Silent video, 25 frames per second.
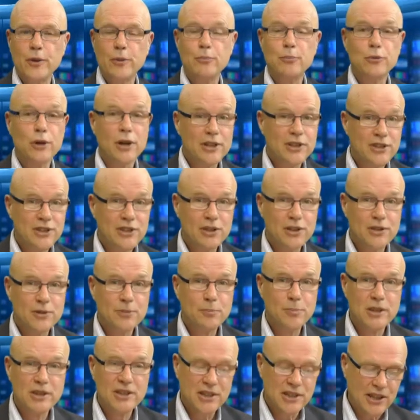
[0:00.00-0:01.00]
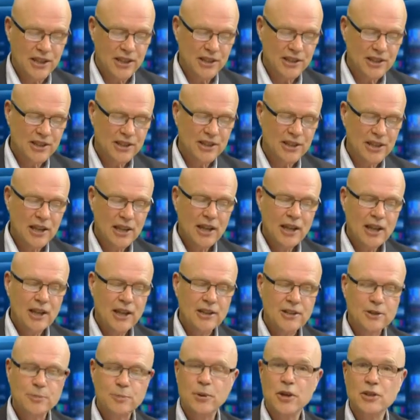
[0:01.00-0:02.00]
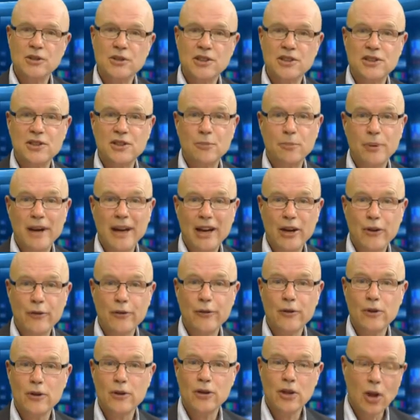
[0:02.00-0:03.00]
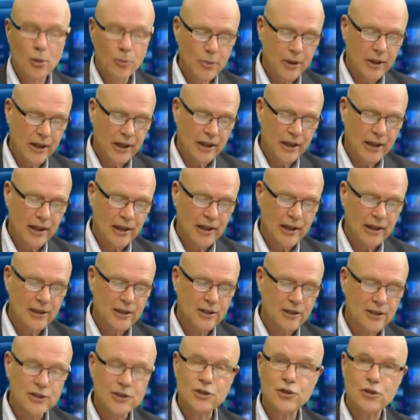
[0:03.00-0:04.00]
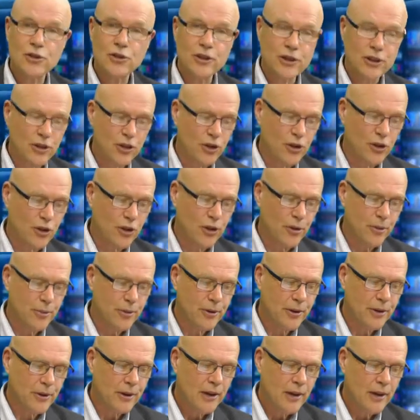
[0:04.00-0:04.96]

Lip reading: The Brussels Business, exposes the powerful lobbying industry in Europe.